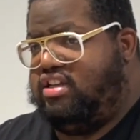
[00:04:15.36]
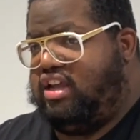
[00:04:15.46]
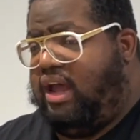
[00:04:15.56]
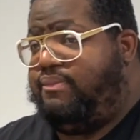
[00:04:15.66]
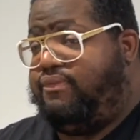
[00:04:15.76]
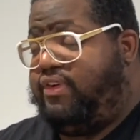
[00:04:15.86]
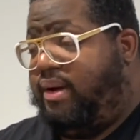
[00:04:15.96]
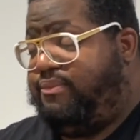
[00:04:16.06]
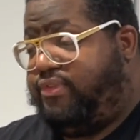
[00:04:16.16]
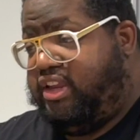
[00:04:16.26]
I'm
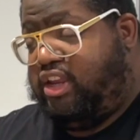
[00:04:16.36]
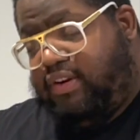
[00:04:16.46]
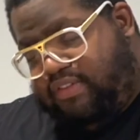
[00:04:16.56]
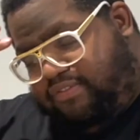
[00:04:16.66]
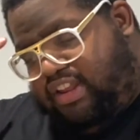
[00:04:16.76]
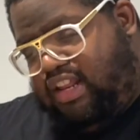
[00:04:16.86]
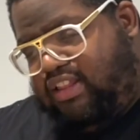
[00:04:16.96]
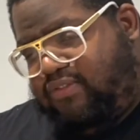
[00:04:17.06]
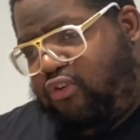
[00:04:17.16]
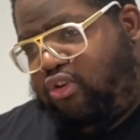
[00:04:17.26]
thinking of the
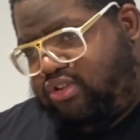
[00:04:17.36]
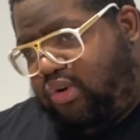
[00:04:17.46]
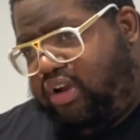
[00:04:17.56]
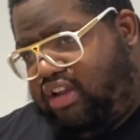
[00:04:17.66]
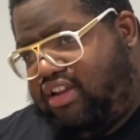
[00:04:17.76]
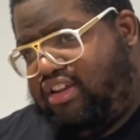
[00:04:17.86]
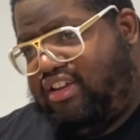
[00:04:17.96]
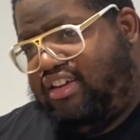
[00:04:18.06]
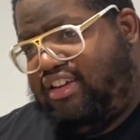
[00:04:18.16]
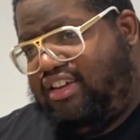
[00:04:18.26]
feelings for the toy.
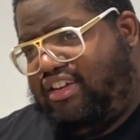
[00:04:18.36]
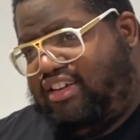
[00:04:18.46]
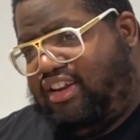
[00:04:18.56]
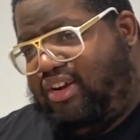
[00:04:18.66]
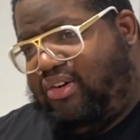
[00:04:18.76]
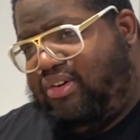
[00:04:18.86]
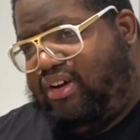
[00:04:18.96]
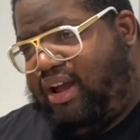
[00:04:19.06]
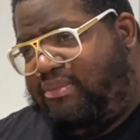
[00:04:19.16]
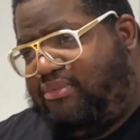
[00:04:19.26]
You
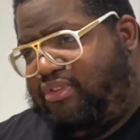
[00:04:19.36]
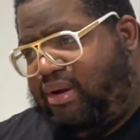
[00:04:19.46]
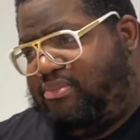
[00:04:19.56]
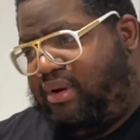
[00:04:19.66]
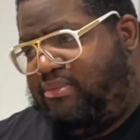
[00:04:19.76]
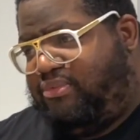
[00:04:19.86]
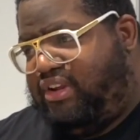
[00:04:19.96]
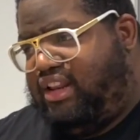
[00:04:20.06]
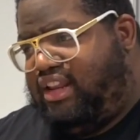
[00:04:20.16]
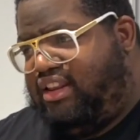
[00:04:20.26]
know, I'm
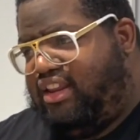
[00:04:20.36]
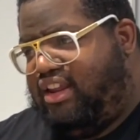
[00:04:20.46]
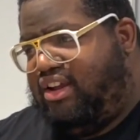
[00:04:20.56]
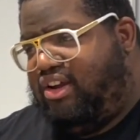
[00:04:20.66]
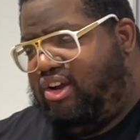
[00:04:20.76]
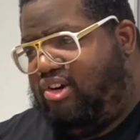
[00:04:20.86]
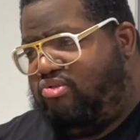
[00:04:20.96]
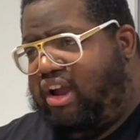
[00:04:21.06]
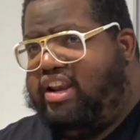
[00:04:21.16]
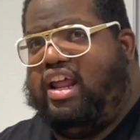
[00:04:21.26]
feeling
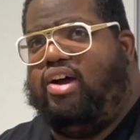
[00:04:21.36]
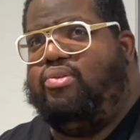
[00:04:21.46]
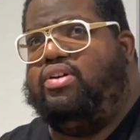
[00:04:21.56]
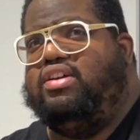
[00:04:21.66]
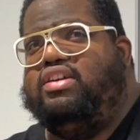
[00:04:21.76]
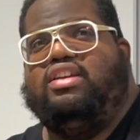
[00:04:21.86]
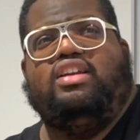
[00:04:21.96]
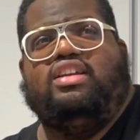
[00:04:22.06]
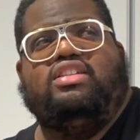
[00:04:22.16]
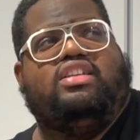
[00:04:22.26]
right now
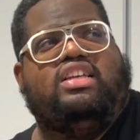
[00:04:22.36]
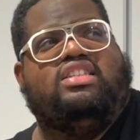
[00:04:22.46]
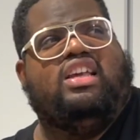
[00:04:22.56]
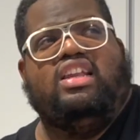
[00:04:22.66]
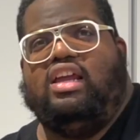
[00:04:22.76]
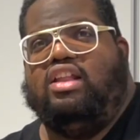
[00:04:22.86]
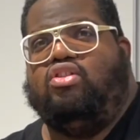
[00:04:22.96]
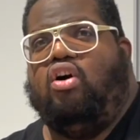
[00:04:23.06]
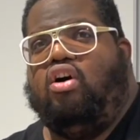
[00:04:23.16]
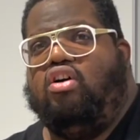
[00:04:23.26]
it's gonna get
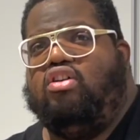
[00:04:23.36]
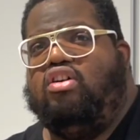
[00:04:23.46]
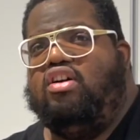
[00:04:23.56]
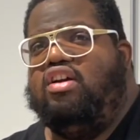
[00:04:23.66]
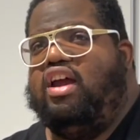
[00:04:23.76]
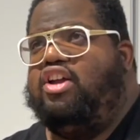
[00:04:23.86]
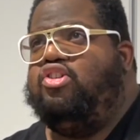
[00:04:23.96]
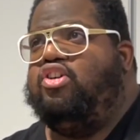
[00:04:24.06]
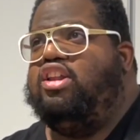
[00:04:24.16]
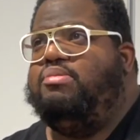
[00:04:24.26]
dark and
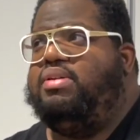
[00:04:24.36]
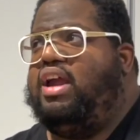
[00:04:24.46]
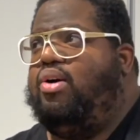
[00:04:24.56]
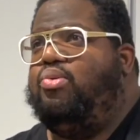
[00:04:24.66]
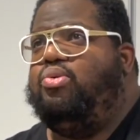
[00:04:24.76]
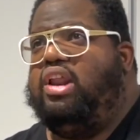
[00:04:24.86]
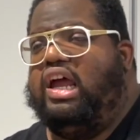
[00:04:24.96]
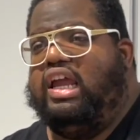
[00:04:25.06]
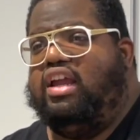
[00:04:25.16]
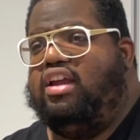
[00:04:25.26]
you're gonna be out all
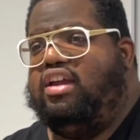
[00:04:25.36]
night.